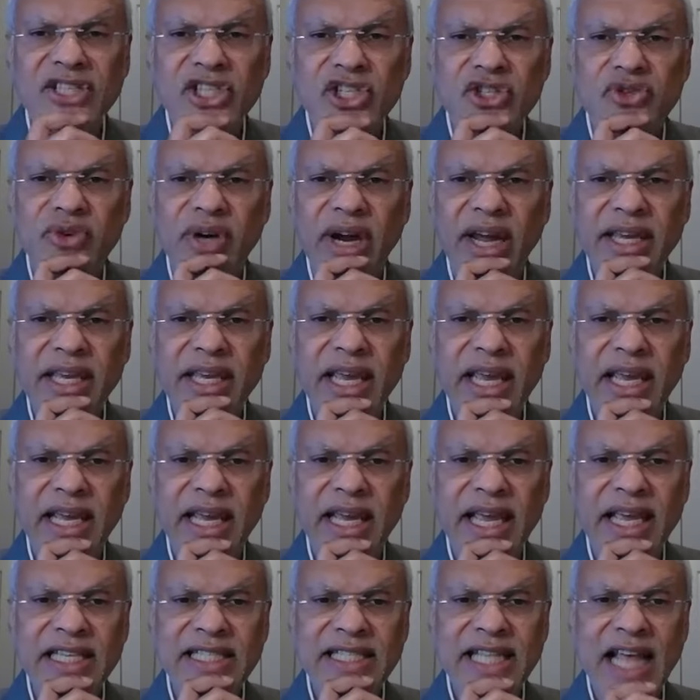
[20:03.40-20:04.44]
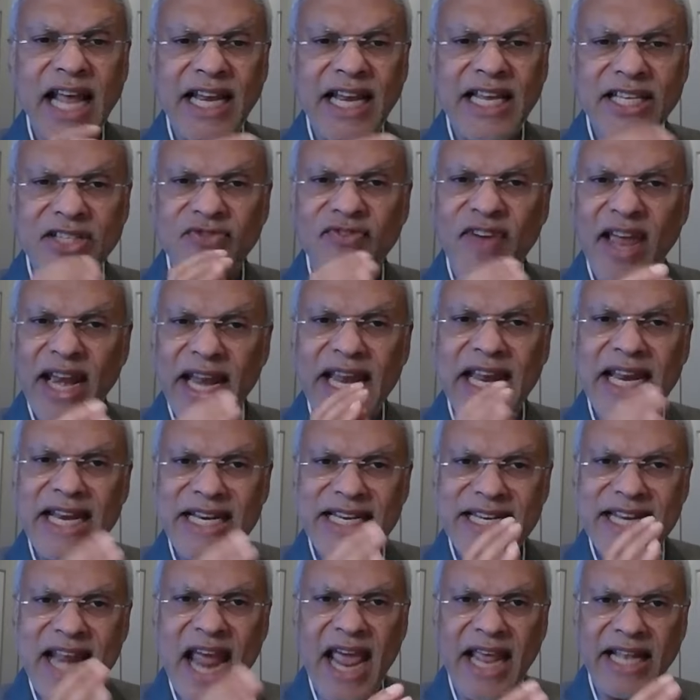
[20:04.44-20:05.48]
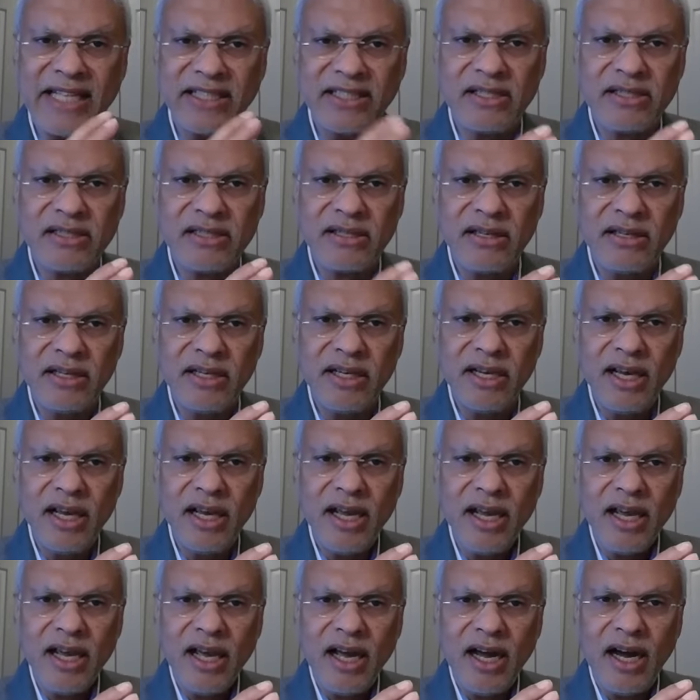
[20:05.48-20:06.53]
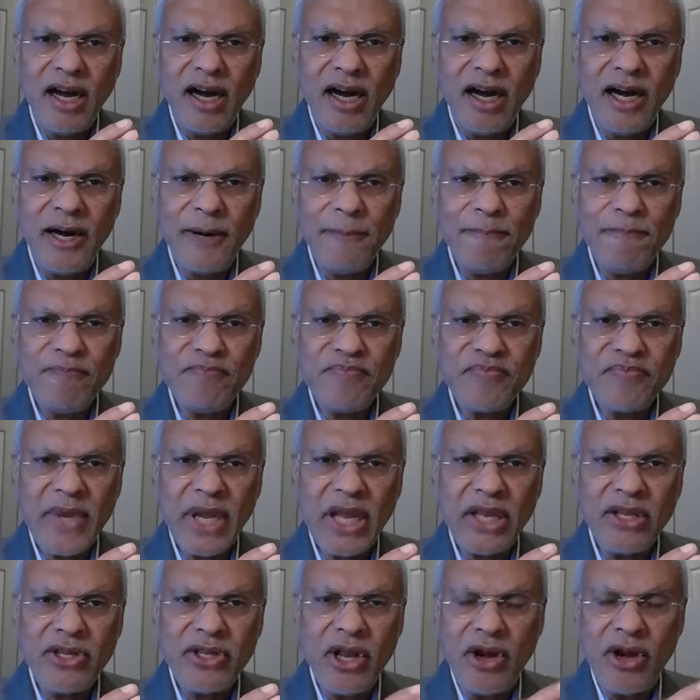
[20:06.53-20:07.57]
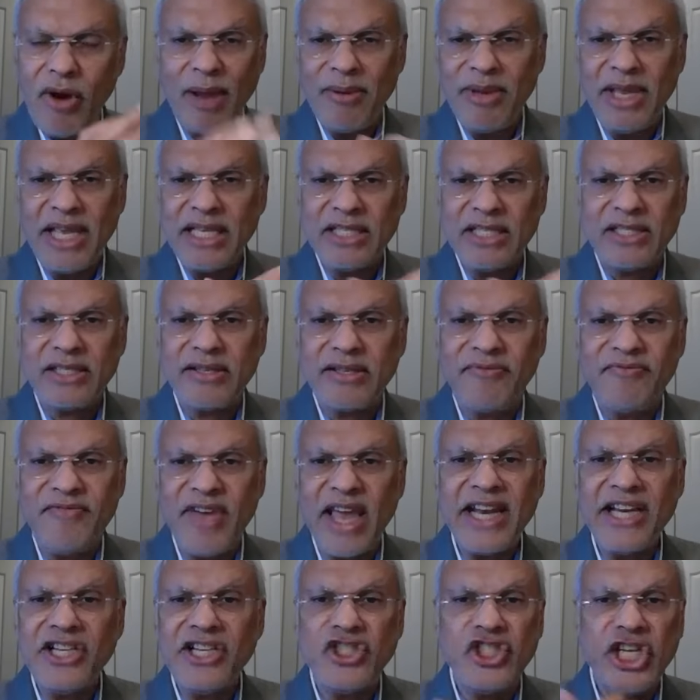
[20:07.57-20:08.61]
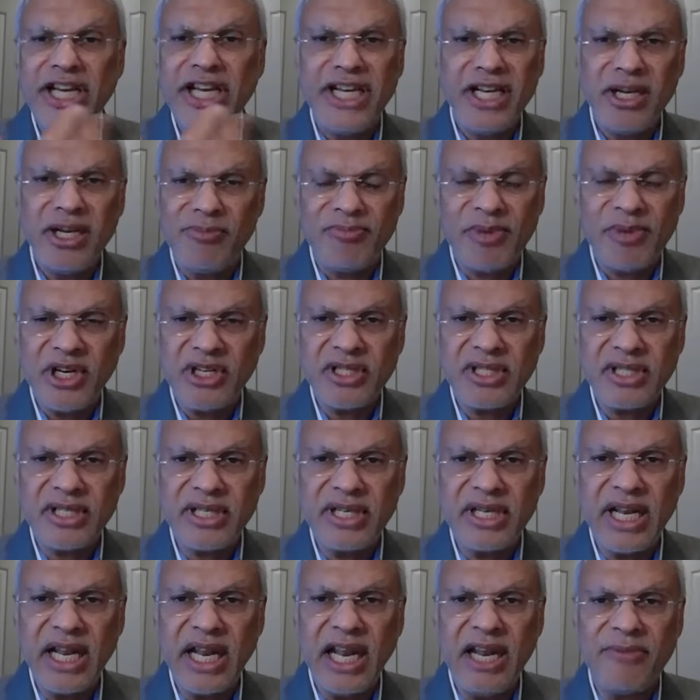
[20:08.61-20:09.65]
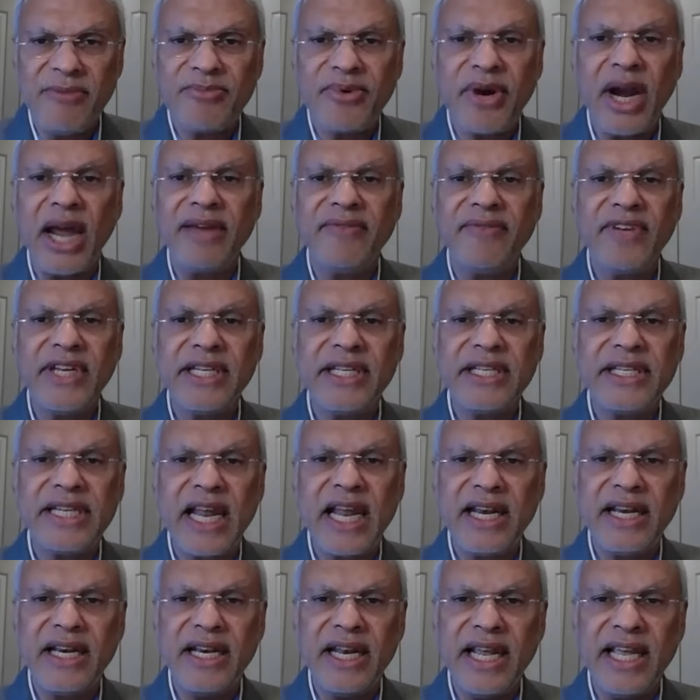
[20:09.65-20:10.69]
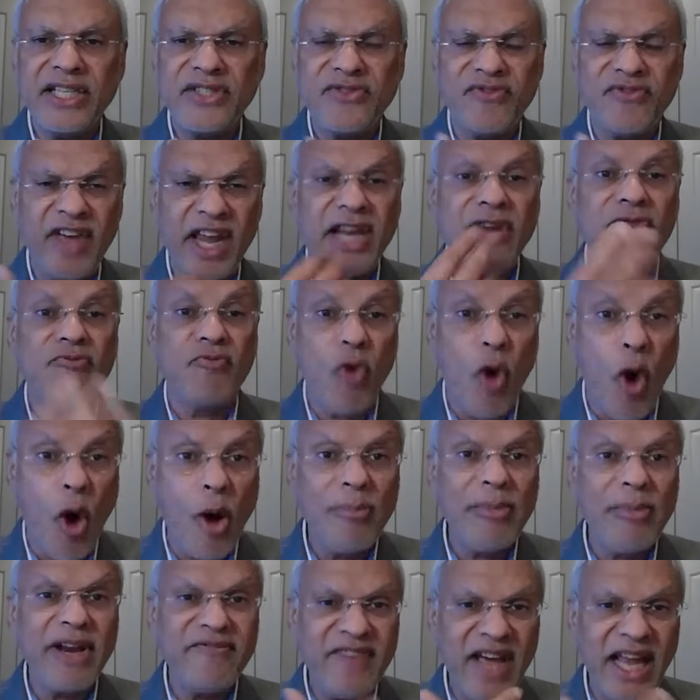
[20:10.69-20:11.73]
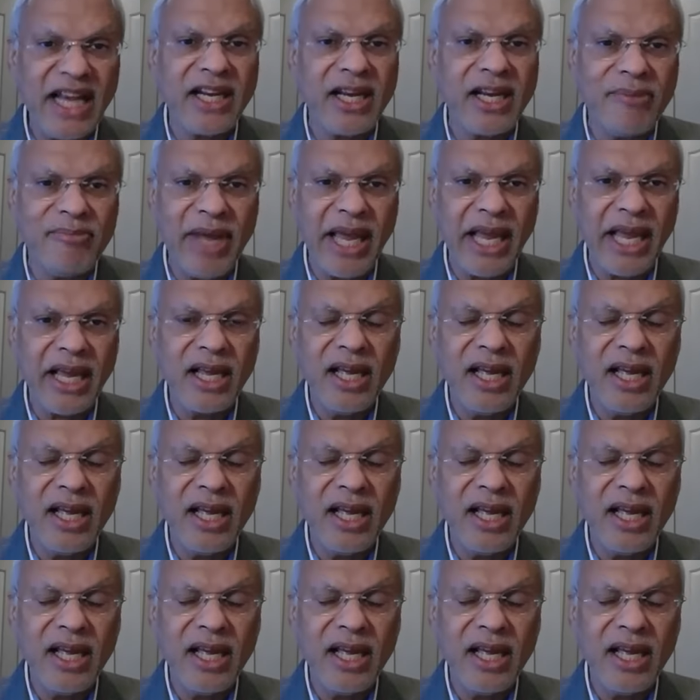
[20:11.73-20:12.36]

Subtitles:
striking is that he's very intense. He's a very genial person in private and is very warm and welcoming.